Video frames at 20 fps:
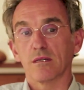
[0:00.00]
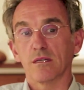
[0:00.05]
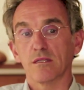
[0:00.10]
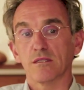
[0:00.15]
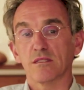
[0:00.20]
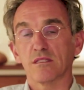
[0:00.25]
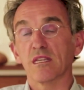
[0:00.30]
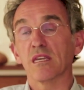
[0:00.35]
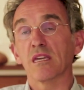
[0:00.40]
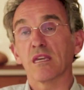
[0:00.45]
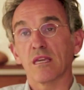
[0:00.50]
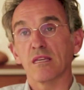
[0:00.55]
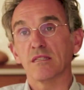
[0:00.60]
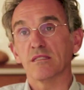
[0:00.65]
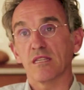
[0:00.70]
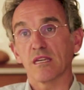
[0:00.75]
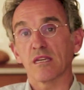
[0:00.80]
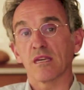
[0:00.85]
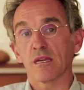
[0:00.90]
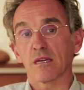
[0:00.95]

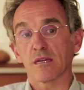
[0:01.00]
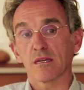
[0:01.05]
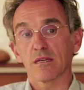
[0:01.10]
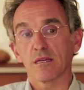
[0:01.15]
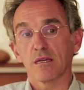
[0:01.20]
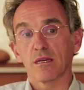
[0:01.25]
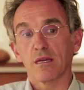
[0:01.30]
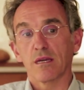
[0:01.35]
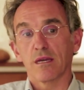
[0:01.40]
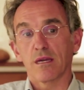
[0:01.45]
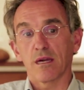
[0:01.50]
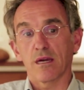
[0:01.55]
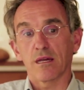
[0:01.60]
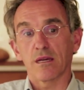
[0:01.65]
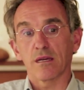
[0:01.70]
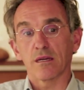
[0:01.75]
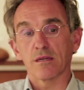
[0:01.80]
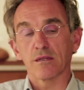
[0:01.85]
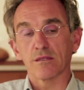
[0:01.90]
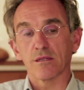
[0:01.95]
seeking.
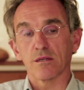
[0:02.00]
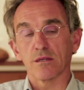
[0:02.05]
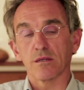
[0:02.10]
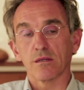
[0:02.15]
And